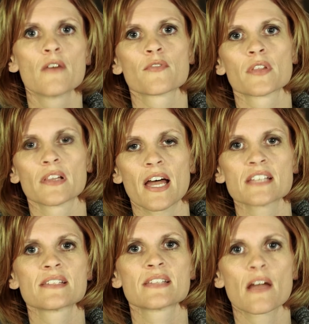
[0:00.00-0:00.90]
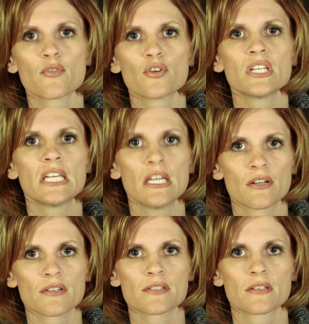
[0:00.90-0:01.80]
For the last several
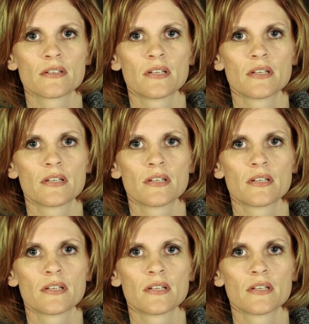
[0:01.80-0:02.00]
years,